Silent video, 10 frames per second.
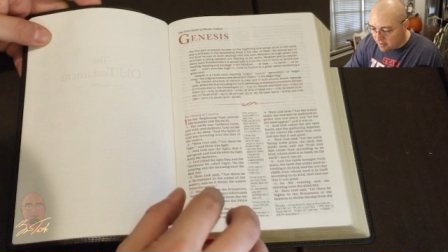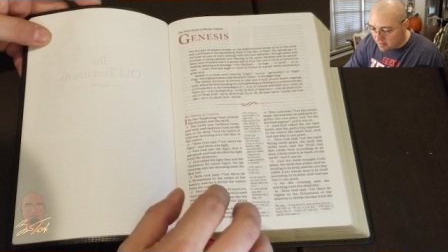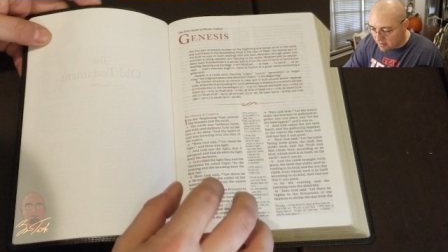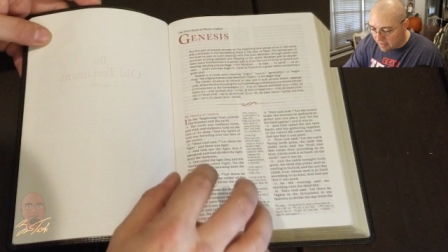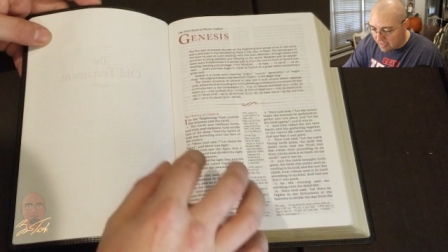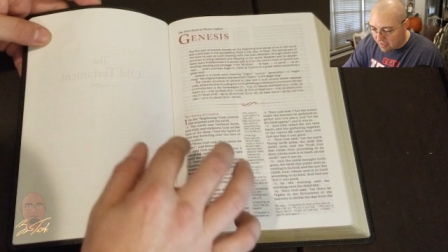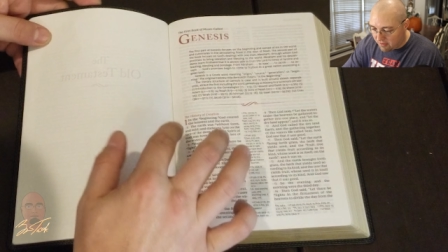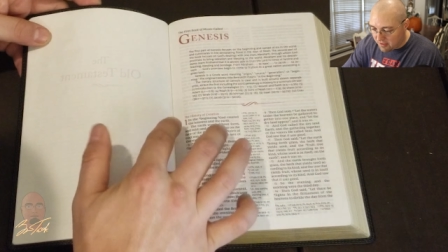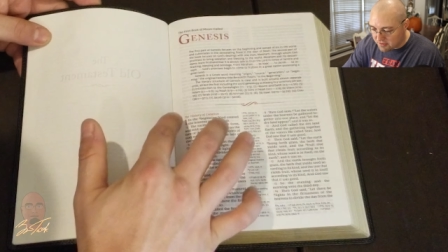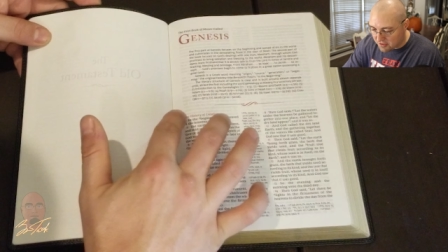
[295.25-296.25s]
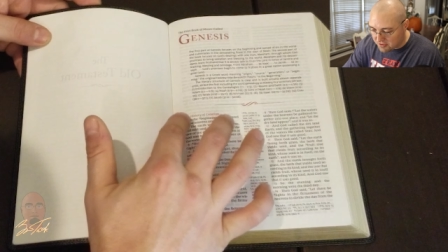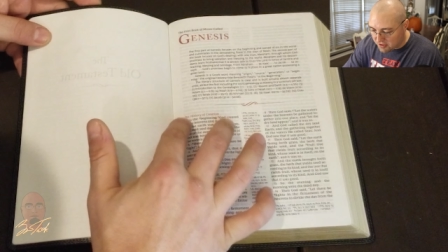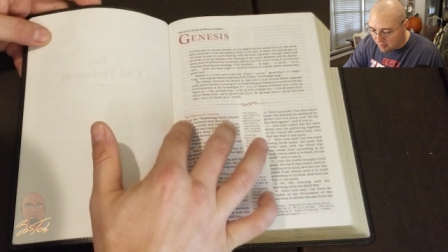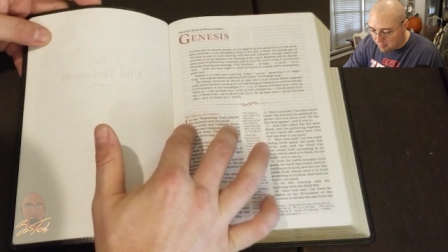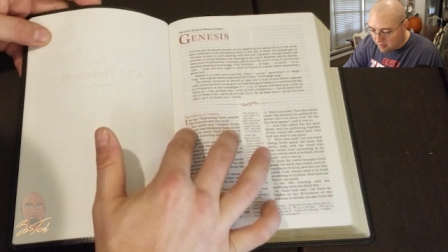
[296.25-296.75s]
The layout is a
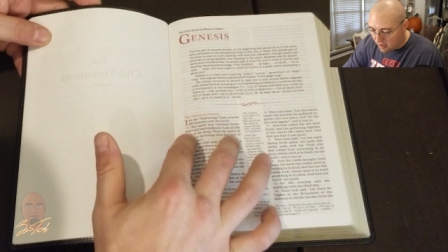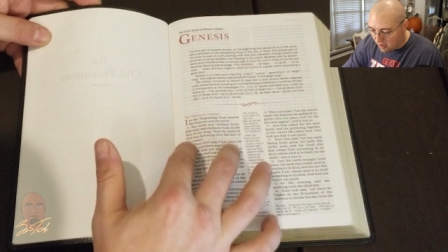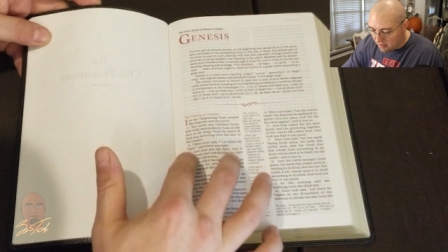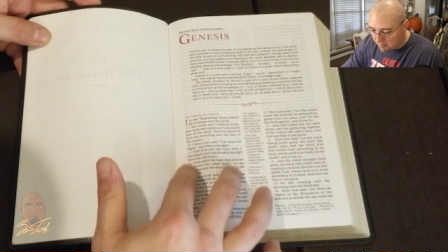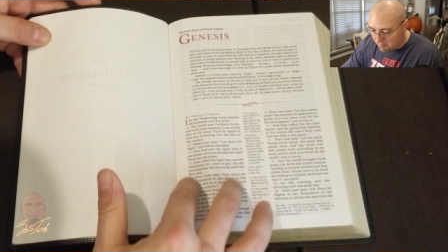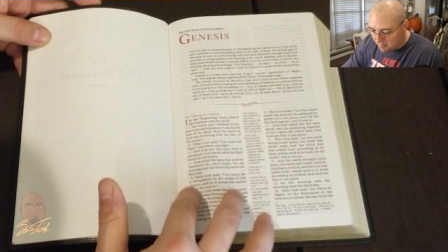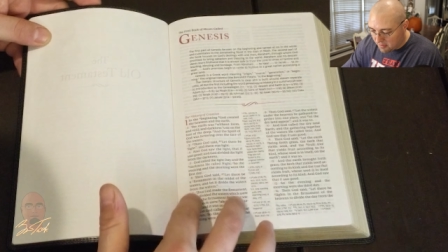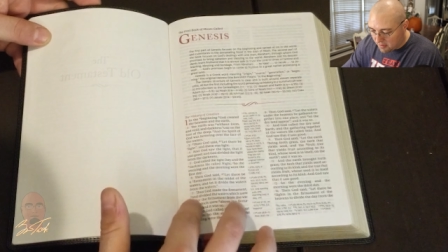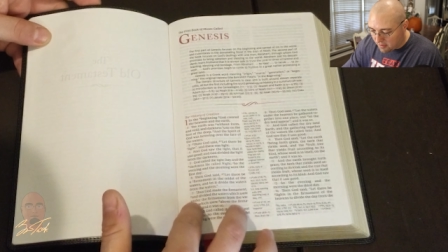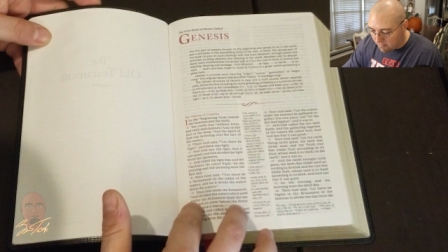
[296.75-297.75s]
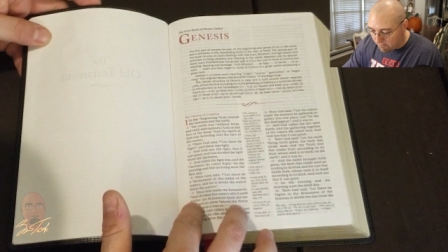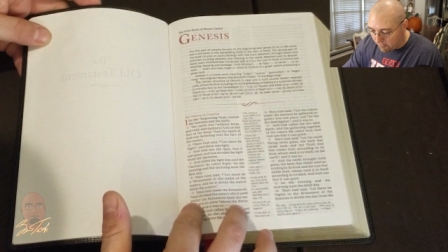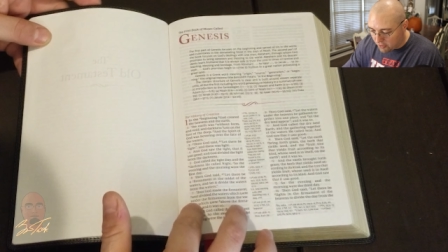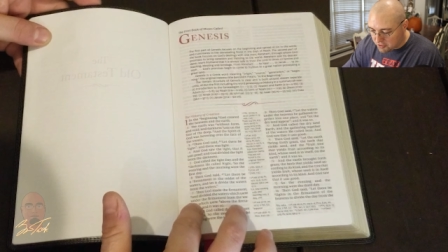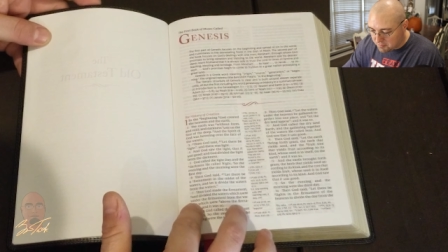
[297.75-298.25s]
double column,
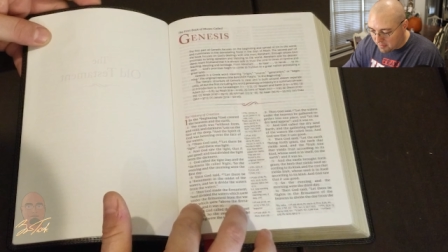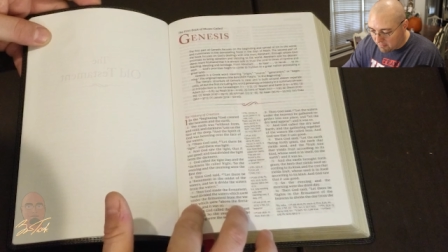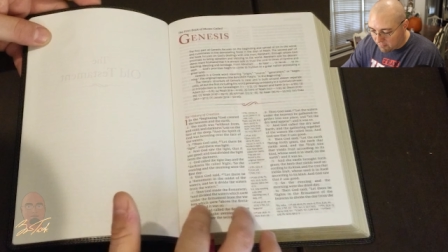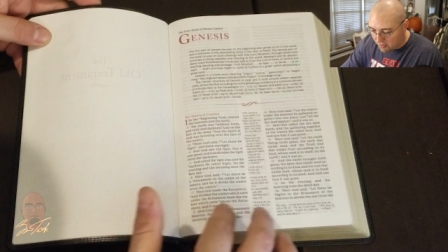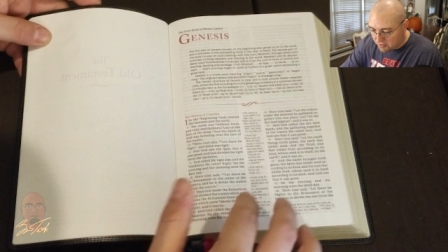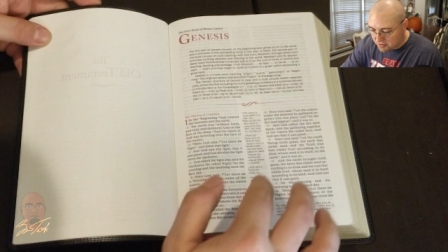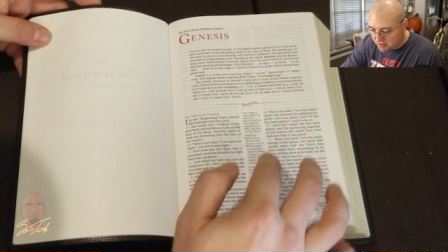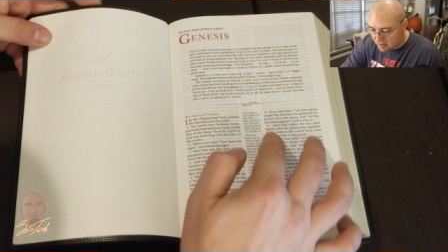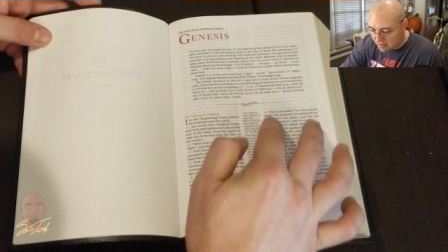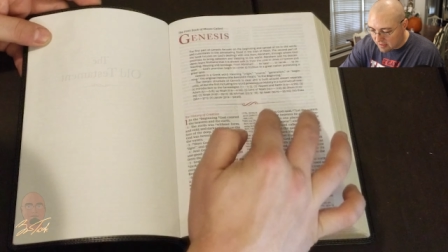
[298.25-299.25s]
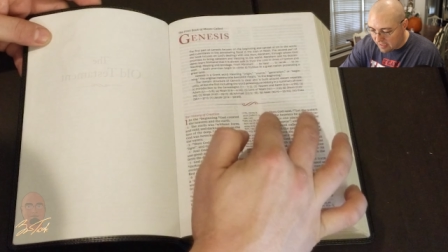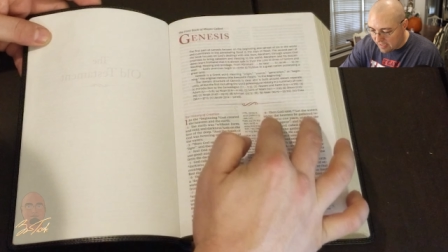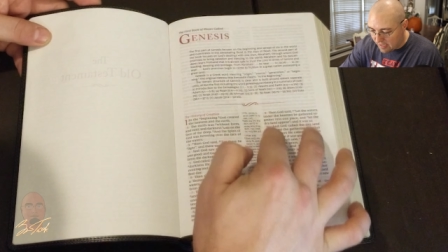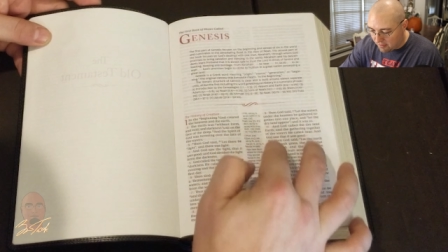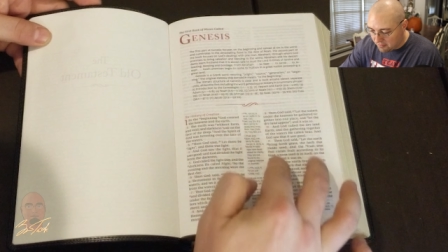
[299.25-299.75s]
verse by verse
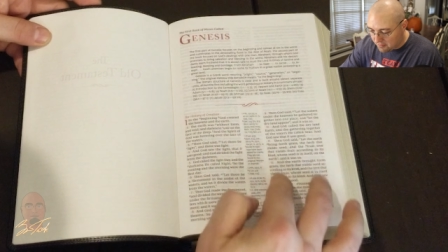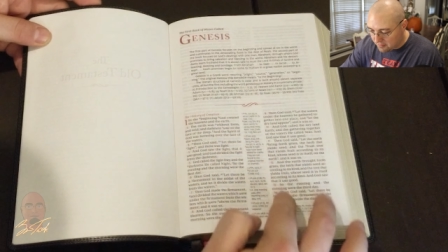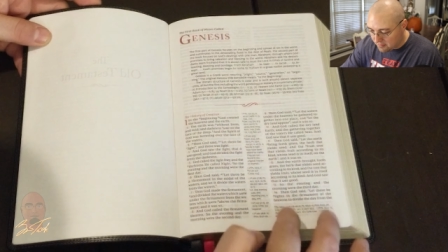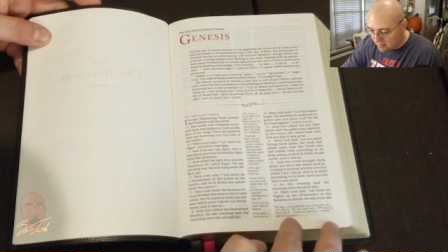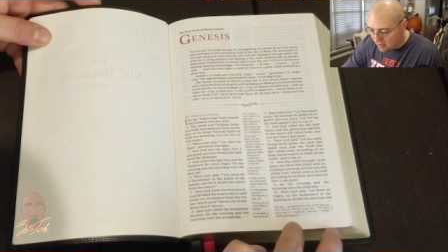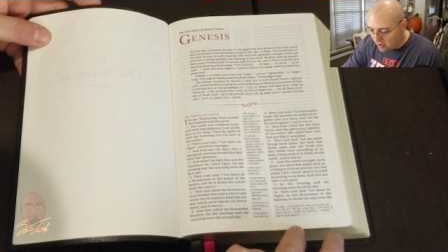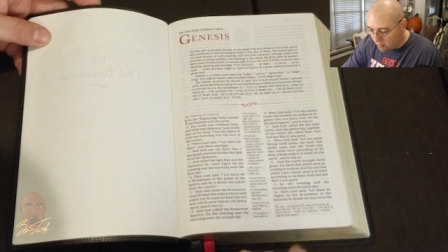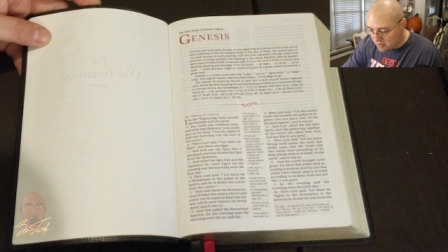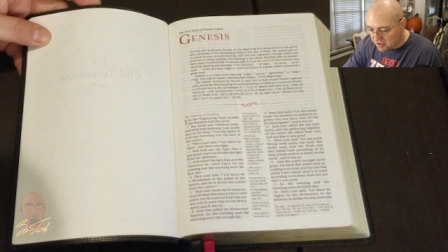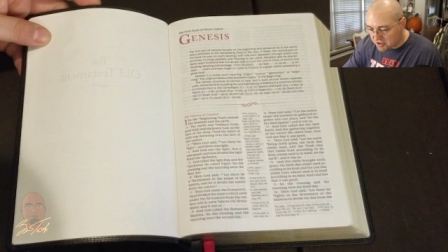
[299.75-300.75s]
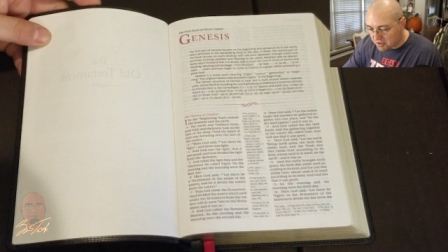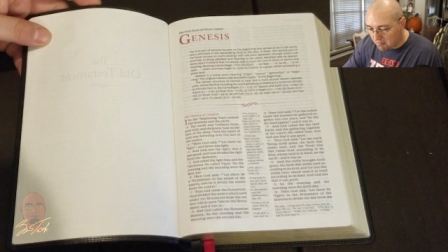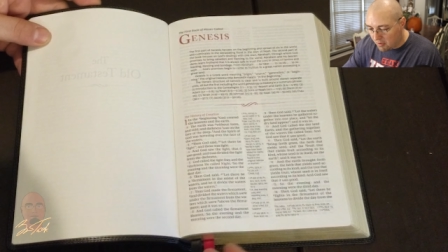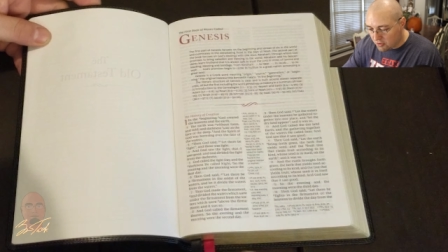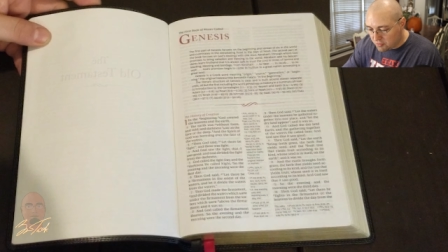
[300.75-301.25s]
layout, which is the
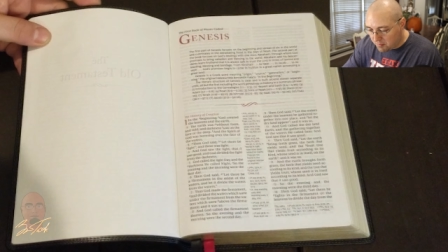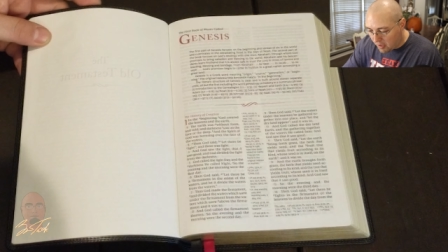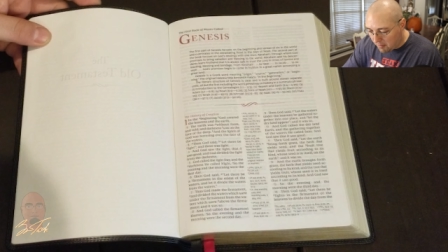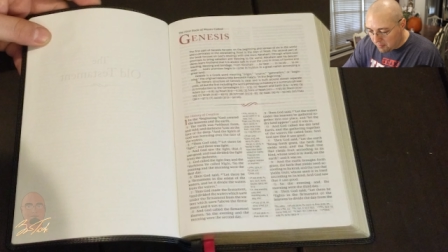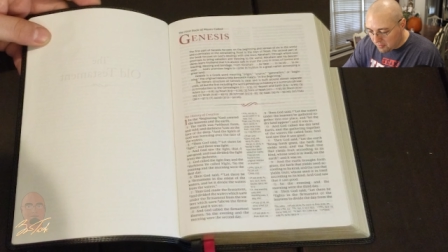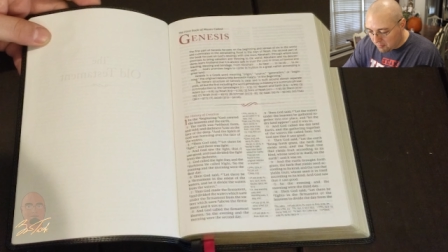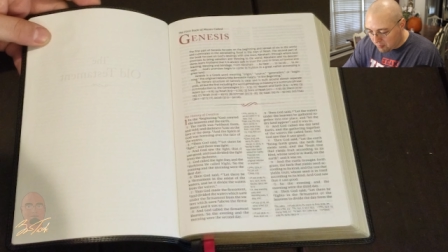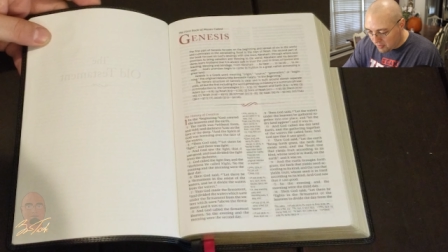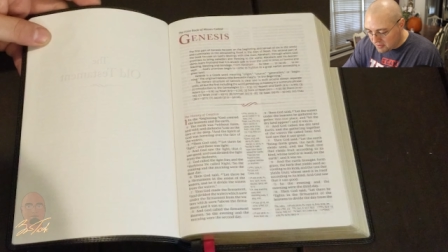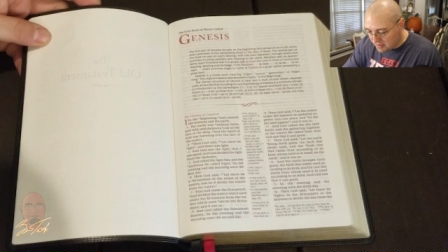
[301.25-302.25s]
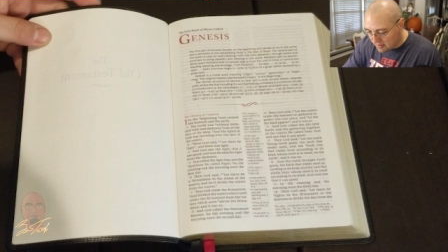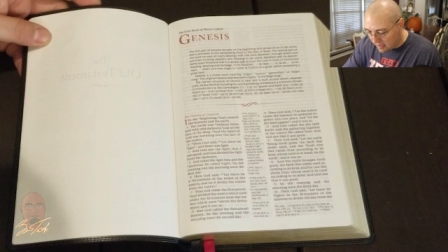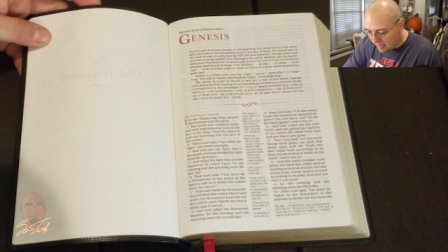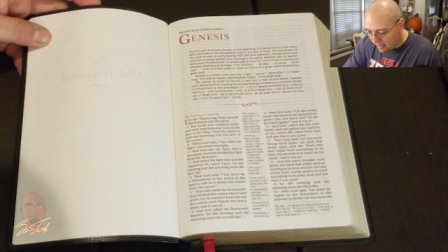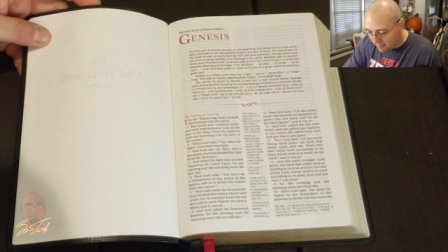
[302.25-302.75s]
most popular preaching
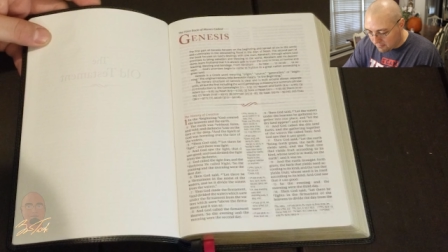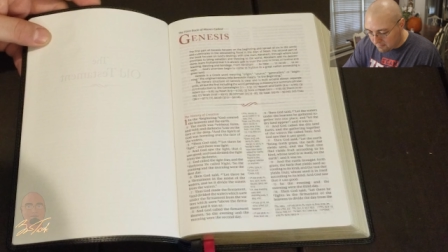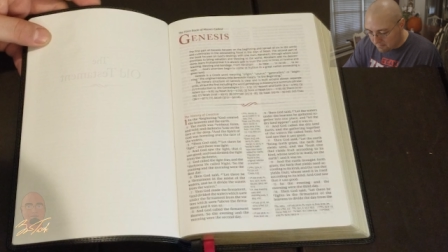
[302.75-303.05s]
layout